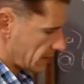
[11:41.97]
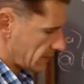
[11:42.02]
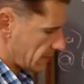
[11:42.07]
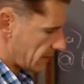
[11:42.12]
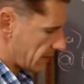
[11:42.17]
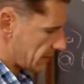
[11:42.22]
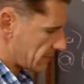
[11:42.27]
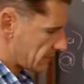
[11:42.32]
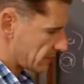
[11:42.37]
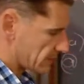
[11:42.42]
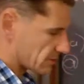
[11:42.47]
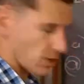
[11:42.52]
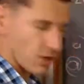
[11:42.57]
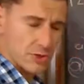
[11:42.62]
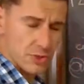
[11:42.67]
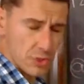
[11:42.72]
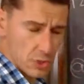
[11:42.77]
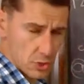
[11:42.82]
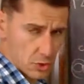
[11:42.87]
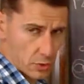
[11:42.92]
then this
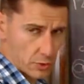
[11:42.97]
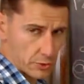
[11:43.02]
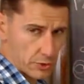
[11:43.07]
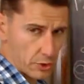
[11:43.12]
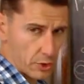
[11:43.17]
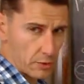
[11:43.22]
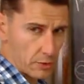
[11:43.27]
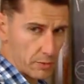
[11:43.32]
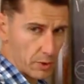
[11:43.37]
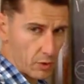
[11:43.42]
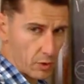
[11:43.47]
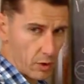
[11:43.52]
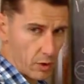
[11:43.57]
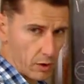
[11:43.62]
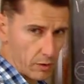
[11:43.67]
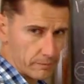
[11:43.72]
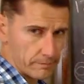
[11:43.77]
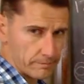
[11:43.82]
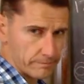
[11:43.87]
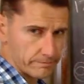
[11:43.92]
answer is also going to be
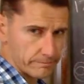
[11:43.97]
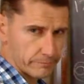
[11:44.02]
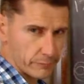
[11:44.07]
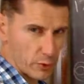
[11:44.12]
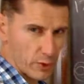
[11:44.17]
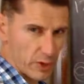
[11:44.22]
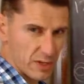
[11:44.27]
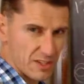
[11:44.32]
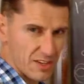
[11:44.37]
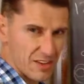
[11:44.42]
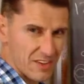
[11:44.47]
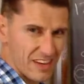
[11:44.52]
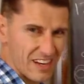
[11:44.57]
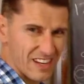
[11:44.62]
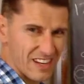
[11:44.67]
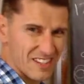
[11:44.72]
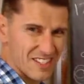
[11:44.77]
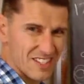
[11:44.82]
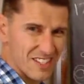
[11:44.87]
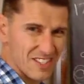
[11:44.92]
wrong. All right, so then
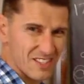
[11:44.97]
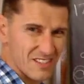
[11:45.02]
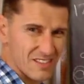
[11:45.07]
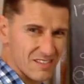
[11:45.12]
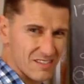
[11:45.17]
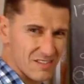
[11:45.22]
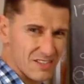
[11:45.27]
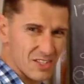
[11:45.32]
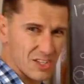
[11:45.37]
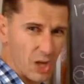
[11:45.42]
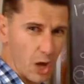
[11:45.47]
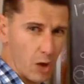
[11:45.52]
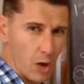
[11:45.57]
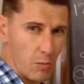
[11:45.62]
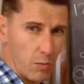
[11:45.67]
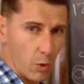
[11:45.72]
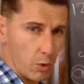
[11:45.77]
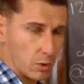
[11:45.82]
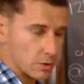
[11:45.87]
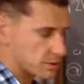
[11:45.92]
it just
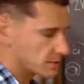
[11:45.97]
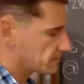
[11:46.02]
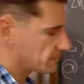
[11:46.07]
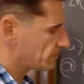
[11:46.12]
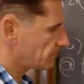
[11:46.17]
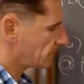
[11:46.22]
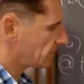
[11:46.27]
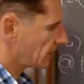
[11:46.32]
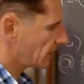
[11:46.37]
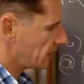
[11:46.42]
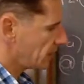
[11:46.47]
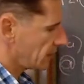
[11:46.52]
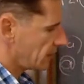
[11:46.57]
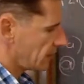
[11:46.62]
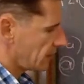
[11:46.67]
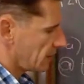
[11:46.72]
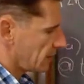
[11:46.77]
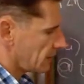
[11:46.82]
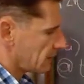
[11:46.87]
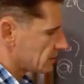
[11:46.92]
snowballs.
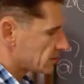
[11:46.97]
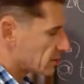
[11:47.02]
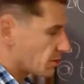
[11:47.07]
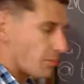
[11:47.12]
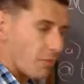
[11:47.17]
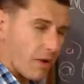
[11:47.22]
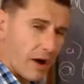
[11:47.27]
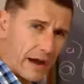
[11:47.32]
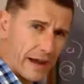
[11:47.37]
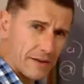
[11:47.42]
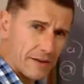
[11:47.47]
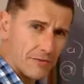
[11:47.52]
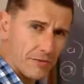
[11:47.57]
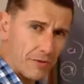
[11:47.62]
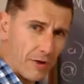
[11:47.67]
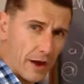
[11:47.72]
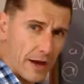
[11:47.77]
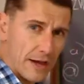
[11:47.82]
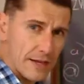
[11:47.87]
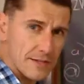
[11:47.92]
So my
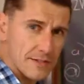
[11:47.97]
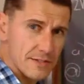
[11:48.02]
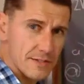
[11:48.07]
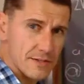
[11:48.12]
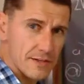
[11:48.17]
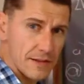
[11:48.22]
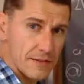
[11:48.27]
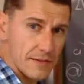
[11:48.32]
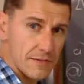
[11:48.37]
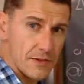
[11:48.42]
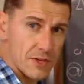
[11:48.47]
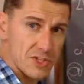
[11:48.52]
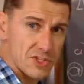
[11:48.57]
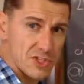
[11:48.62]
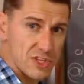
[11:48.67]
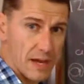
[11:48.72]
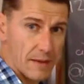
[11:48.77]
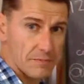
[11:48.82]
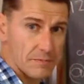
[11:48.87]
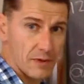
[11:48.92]
advice in this
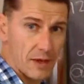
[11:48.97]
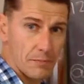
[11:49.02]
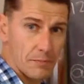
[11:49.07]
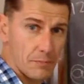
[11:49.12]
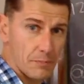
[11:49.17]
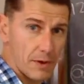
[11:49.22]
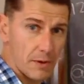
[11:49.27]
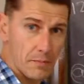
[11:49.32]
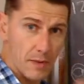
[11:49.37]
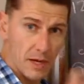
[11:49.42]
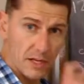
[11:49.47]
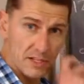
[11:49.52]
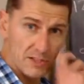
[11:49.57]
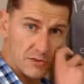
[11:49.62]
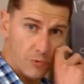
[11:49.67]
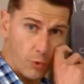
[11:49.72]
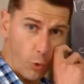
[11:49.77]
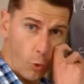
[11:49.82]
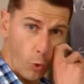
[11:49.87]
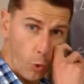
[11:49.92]
chapter, and pretty much
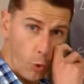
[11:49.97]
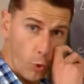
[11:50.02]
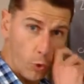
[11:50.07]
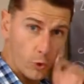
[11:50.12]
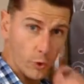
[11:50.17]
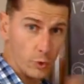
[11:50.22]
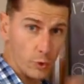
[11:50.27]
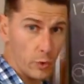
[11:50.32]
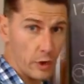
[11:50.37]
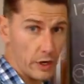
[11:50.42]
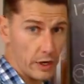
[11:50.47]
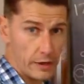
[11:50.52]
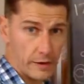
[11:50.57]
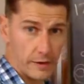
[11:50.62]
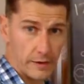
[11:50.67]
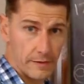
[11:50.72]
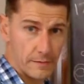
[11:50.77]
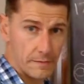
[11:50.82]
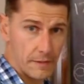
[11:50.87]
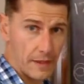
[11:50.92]
for all the
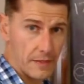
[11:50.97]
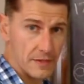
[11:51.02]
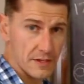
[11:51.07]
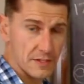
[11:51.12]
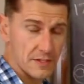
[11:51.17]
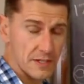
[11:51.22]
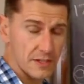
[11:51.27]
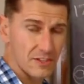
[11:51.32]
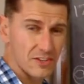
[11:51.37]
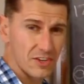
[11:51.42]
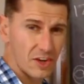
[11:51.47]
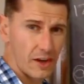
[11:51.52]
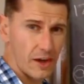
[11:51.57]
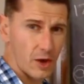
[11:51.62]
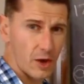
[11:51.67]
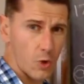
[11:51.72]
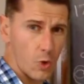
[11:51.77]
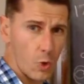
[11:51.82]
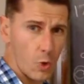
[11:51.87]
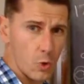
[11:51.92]
work in this
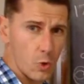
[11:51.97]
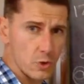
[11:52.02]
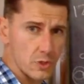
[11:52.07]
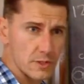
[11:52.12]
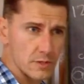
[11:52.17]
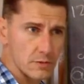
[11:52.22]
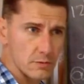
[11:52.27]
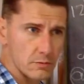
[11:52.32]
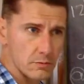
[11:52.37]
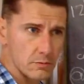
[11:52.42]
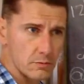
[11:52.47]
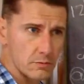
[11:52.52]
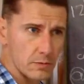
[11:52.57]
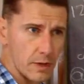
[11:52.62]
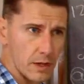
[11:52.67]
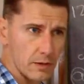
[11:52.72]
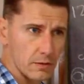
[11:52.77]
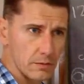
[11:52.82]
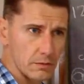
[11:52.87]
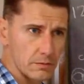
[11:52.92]
entire course, and
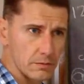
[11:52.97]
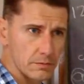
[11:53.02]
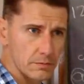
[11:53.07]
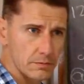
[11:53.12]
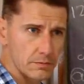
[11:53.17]
well,